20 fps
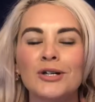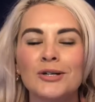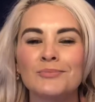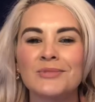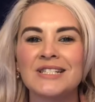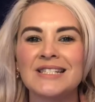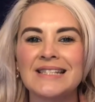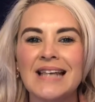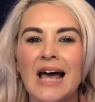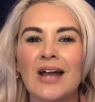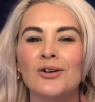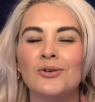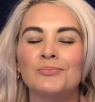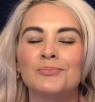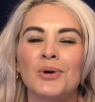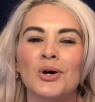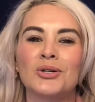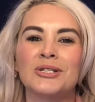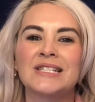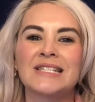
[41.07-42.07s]
to Salon
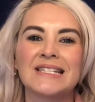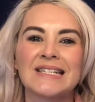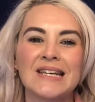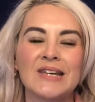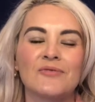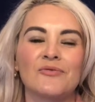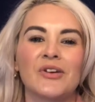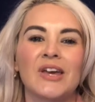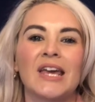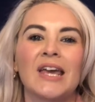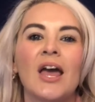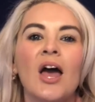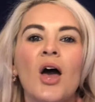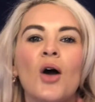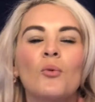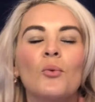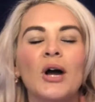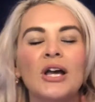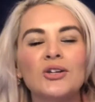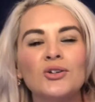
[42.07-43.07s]
Boss TV,
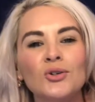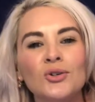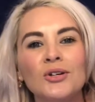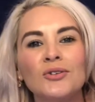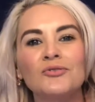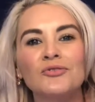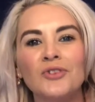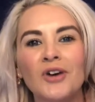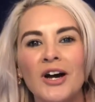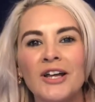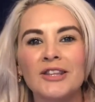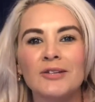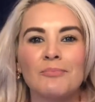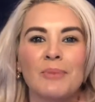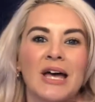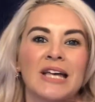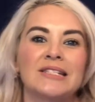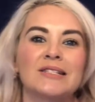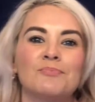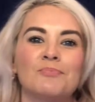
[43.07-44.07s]
where you can find the
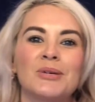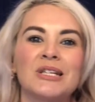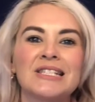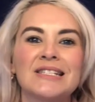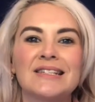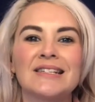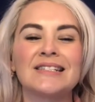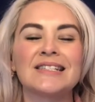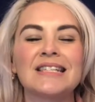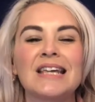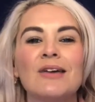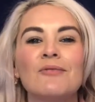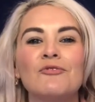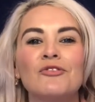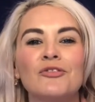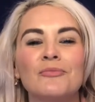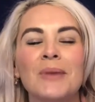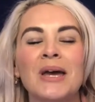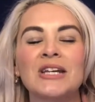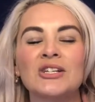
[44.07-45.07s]
best business
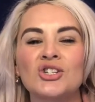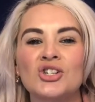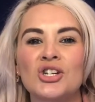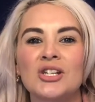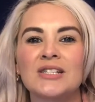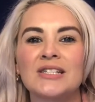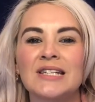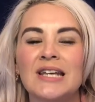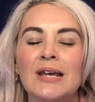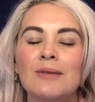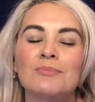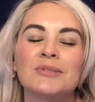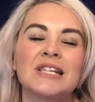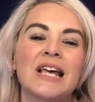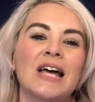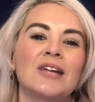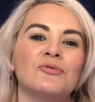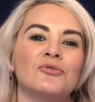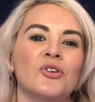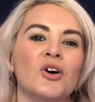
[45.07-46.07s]
information, tips,
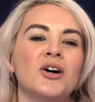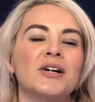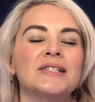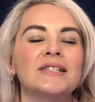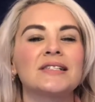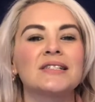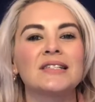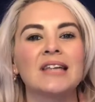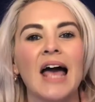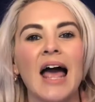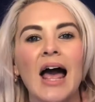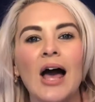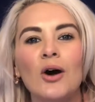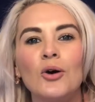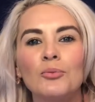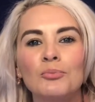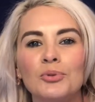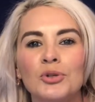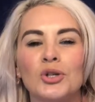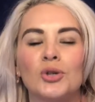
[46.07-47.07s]
advice to
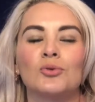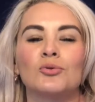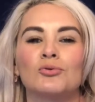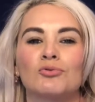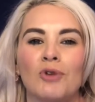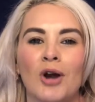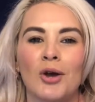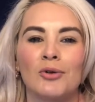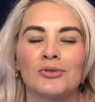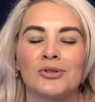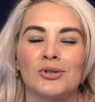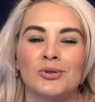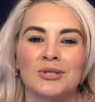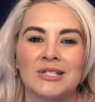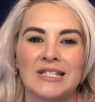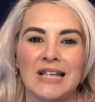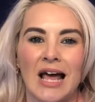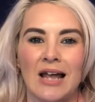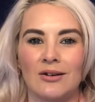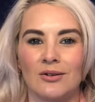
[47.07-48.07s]
help you grow your
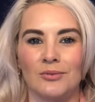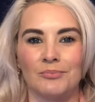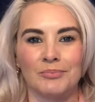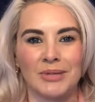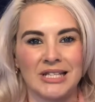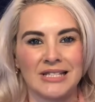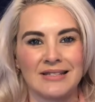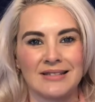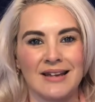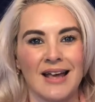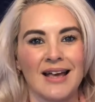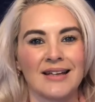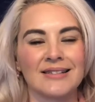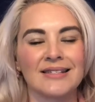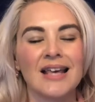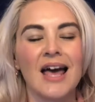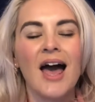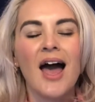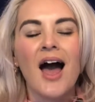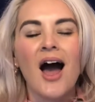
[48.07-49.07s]
salon business.
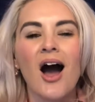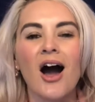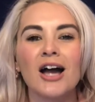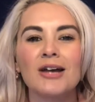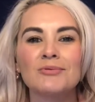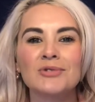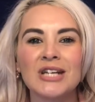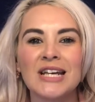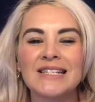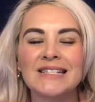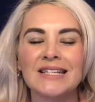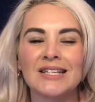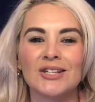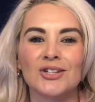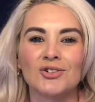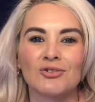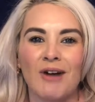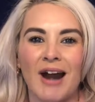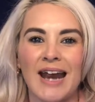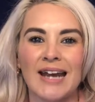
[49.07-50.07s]
I'm Jessica
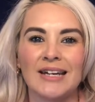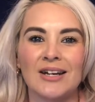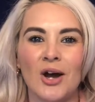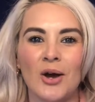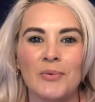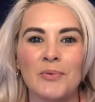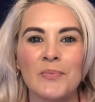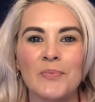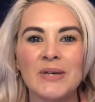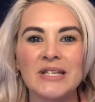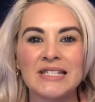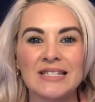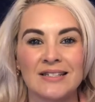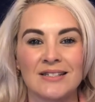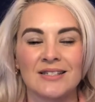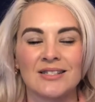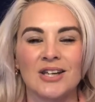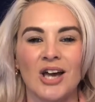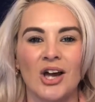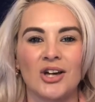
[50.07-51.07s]
Crane and I'm a
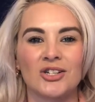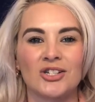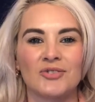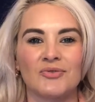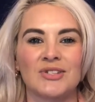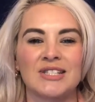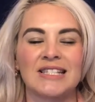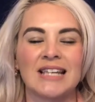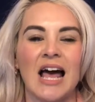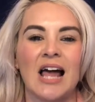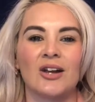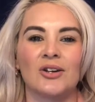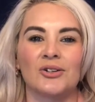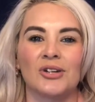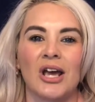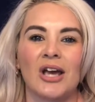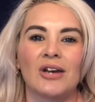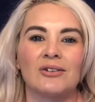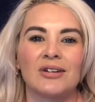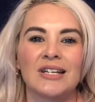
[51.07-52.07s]
business coach for
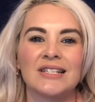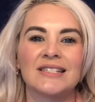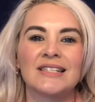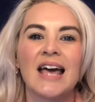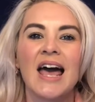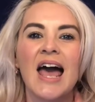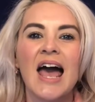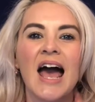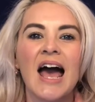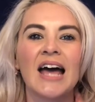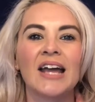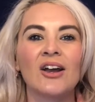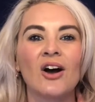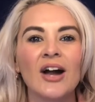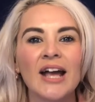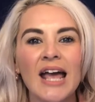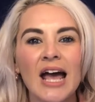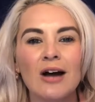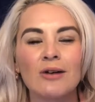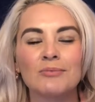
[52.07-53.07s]
salon owners, and I
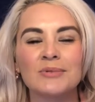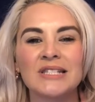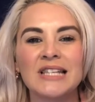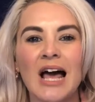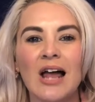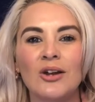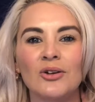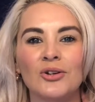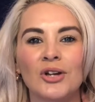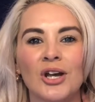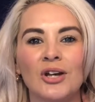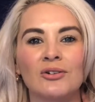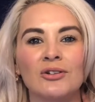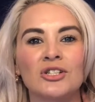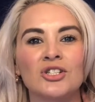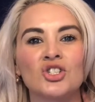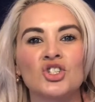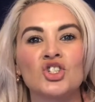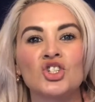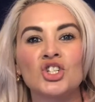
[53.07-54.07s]
help salon
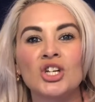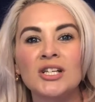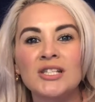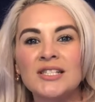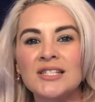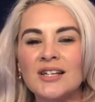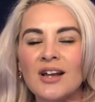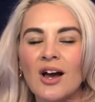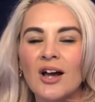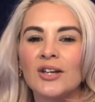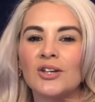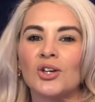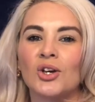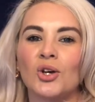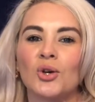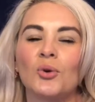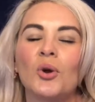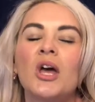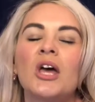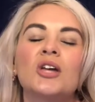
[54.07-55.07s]
owners just like
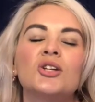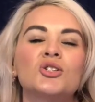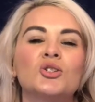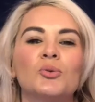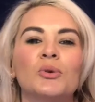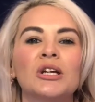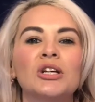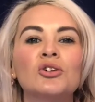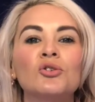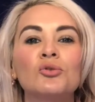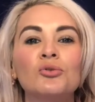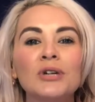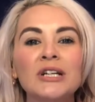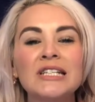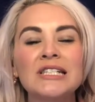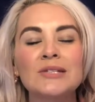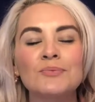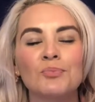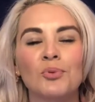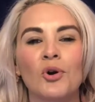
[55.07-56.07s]
you to
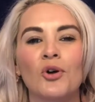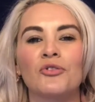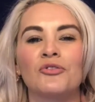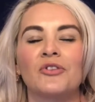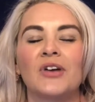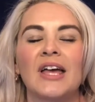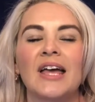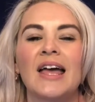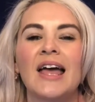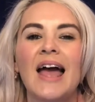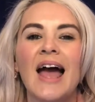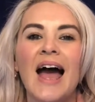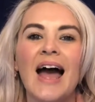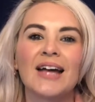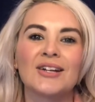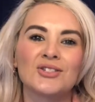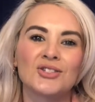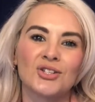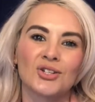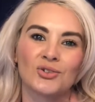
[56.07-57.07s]
increase profit
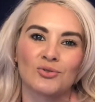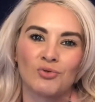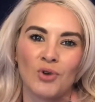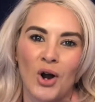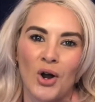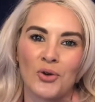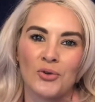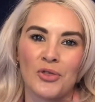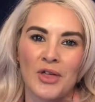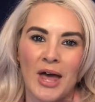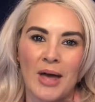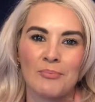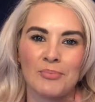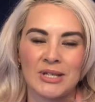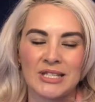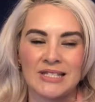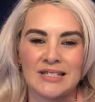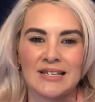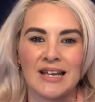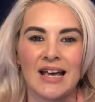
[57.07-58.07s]
and to grow their
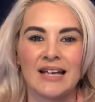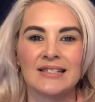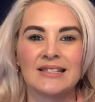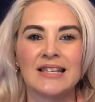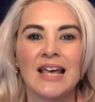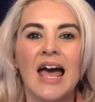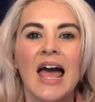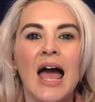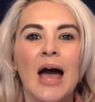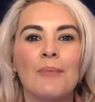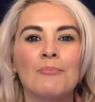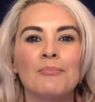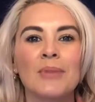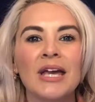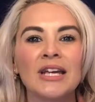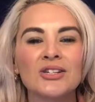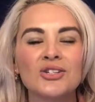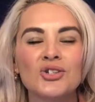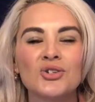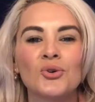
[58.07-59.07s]
business. And
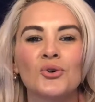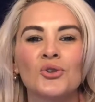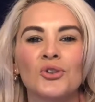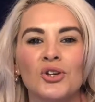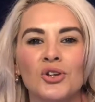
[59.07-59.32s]
make sure that